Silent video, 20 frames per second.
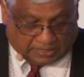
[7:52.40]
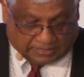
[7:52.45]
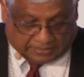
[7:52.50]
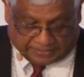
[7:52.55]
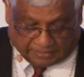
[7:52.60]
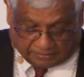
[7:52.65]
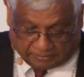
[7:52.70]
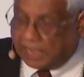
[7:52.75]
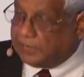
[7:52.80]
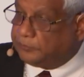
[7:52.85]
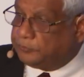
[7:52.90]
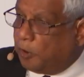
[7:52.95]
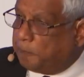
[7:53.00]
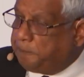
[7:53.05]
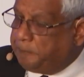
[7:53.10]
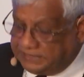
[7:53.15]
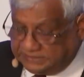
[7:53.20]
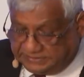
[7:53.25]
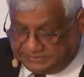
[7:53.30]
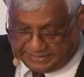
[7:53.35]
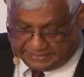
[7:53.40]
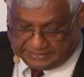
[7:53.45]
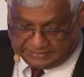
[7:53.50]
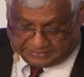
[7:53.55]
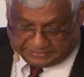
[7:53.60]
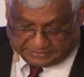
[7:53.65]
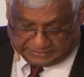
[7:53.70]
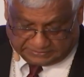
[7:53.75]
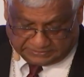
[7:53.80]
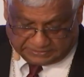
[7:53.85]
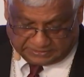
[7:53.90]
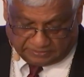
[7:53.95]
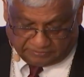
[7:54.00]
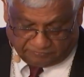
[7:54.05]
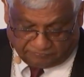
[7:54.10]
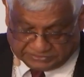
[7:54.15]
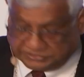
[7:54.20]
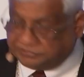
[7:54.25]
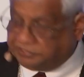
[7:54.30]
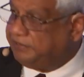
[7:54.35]
There are drop-in centers
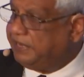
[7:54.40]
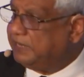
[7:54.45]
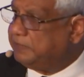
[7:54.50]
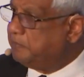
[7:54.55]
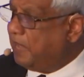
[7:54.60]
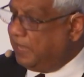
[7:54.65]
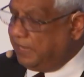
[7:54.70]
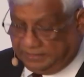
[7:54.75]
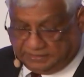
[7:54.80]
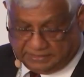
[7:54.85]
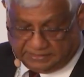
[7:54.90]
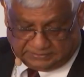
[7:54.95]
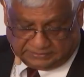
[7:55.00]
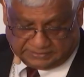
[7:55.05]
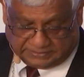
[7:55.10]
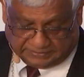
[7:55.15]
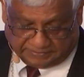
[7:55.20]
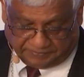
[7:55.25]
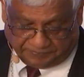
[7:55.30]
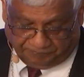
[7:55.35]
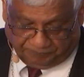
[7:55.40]
for Syrian migrants